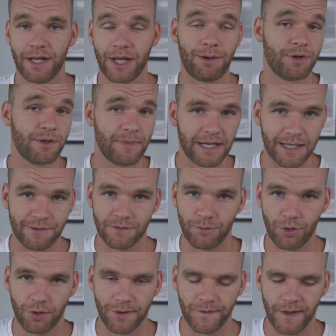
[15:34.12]
I want to make even
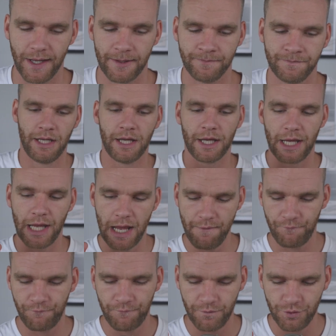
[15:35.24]
more than that.
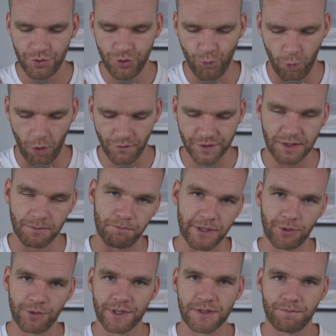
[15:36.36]
If you want to
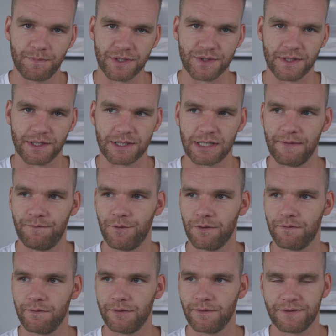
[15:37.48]
build this business, if
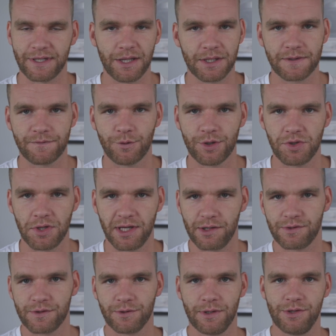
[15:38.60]
you've done this for a year or
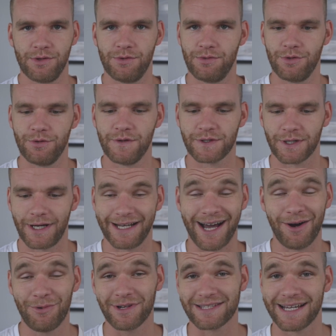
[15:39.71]
two and you decide, I
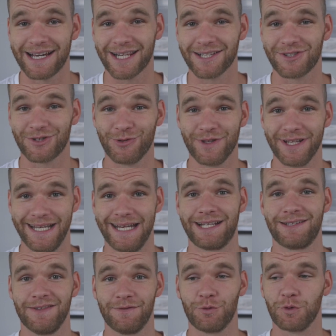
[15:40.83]
want to take this to the next
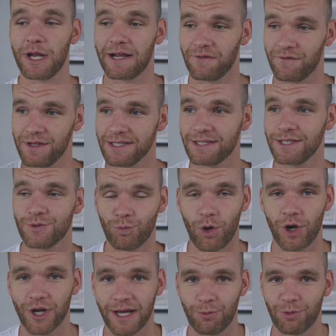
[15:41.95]
level, like this is
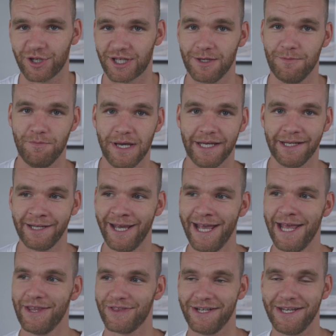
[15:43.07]
what I want to commit
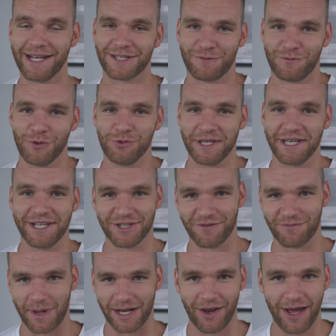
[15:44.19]
the next few years of
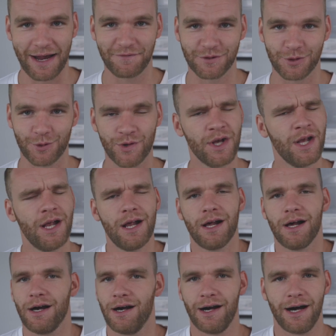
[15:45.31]
my life to,
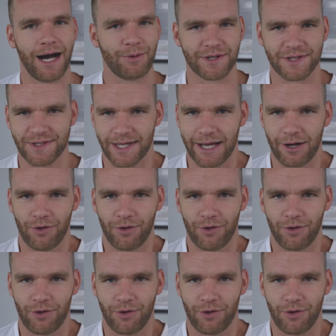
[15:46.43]
I want to scale